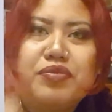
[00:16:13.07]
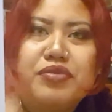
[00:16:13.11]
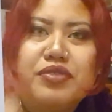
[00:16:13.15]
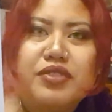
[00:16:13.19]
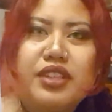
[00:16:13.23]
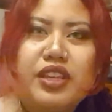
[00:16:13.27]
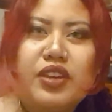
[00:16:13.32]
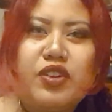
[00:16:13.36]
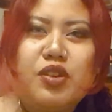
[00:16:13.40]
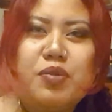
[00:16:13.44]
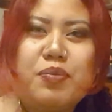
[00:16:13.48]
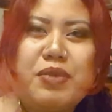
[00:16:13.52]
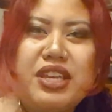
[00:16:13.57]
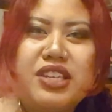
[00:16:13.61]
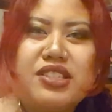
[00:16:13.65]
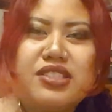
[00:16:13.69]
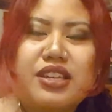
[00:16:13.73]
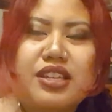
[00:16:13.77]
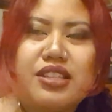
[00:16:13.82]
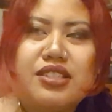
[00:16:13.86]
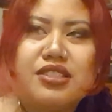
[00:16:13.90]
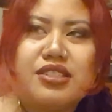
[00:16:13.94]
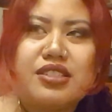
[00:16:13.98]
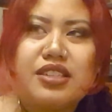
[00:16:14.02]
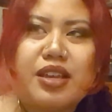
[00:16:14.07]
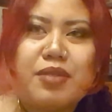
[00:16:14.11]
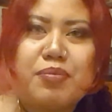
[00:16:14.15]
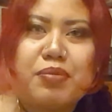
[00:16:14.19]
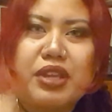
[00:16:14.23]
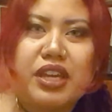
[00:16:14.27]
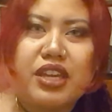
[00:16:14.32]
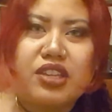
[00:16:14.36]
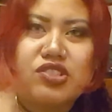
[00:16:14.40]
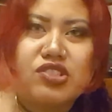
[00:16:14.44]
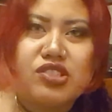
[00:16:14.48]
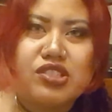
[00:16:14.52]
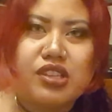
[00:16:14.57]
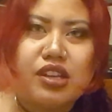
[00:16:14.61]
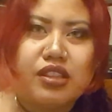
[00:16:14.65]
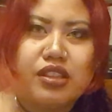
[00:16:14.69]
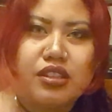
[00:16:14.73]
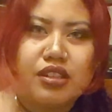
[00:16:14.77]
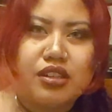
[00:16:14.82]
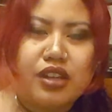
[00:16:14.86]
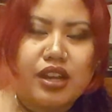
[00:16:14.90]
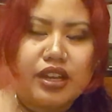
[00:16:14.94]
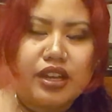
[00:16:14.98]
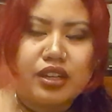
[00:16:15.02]
It would make sense that Blanche is on the
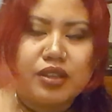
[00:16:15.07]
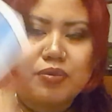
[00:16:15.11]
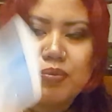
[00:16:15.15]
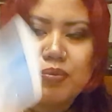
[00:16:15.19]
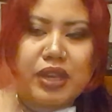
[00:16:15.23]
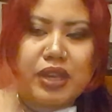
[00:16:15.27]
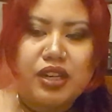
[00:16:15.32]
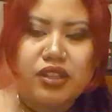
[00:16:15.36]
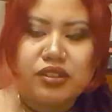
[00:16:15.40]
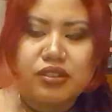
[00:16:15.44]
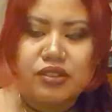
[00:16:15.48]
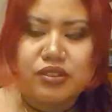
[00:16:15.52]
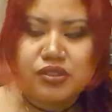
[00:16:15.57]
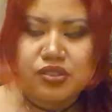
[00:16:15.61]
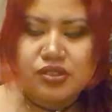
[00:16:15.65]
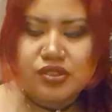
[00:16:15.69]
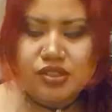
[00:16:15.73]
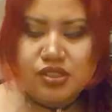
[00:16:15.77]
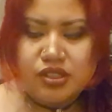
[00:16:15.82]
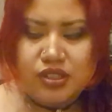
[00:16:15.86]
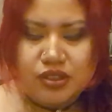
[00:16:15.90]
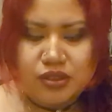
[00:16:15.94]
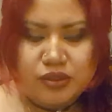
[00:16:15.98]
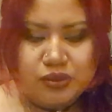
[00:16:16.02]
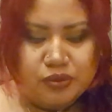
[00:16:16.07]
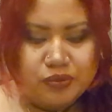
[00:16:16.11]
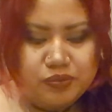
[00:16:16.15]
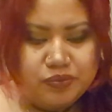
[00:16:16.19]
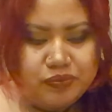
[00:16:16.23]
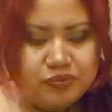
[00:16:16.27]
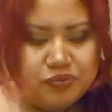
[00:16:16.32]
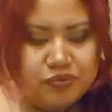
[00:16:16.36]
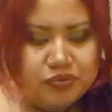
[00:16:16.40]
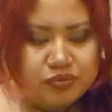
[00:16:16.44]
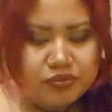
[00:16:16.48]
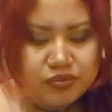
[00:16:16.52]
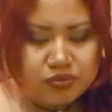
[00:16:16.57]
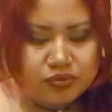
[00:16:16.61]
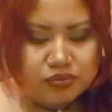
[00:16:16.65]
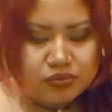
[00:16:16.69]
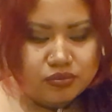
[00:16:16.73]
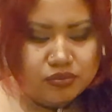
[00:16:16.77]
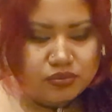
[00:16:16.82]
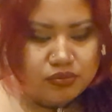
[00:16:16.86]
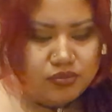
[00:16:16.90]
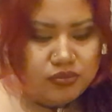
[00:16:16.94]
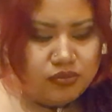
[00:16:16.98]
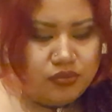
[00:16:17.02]
Nine of Pentacles too.
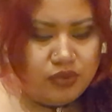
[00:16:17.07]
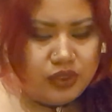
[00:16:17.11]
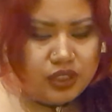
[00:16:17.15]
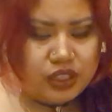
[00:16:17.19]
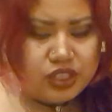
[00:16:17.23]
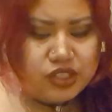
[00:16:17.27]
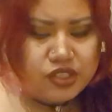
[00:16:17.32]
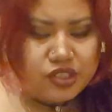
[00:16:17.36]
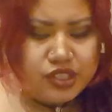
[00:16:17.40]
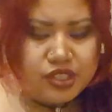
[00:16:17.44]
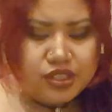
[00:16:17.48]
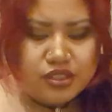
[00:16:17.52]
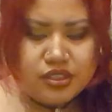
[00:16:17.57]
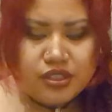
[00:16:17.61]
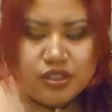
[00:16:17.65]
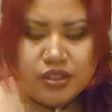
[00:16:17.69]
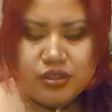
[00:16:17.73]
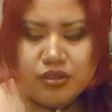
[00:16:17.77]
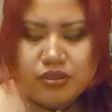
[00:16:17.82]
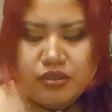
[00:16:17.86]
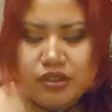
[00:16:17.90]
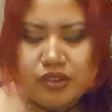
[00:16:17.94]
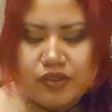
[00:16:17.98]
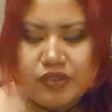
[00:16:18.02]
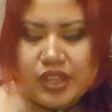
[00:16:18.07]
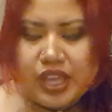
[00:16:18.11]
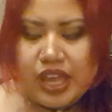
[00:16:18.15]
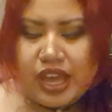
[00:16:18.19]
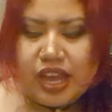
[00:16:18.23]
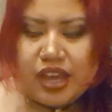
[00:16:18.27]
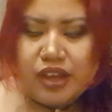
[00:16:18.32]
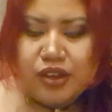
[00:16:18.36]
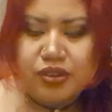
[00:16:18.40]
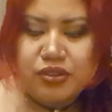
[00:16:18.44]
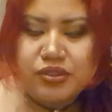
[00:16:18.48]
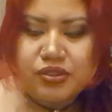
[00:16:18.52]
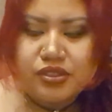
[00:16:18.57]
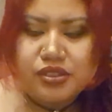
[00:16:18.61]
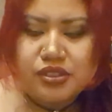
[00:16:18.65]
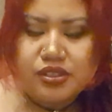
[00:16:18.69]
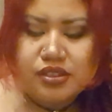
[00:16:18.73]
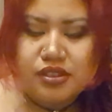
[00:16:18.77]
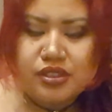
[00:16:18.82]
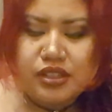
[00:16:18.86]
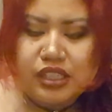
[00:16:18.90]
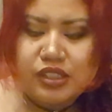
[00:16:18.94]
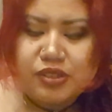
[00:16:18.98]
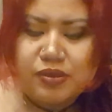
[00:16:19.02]
Because she's the owner of the house.
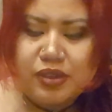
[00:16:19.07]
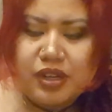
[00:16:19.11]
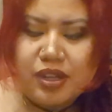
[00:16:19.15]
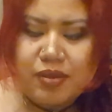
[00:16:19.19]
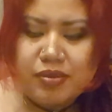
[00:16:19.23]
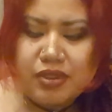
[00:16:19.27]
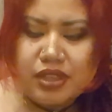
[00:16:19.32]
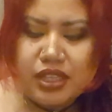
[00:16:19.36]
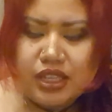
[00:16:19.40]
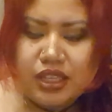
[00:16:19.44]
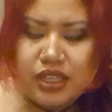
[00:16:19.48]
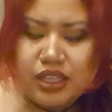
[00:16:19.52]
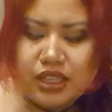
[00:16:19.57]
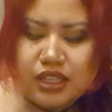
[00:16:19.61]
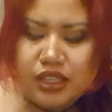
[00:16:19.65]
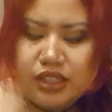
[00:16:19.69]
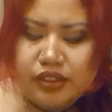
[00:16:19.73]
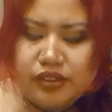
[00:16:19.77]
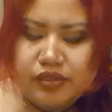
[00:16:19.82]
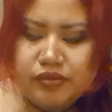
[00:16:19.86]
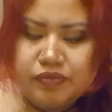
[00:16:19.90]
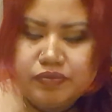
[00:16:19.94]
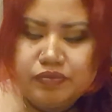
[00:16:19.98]
That's what I'm thinking.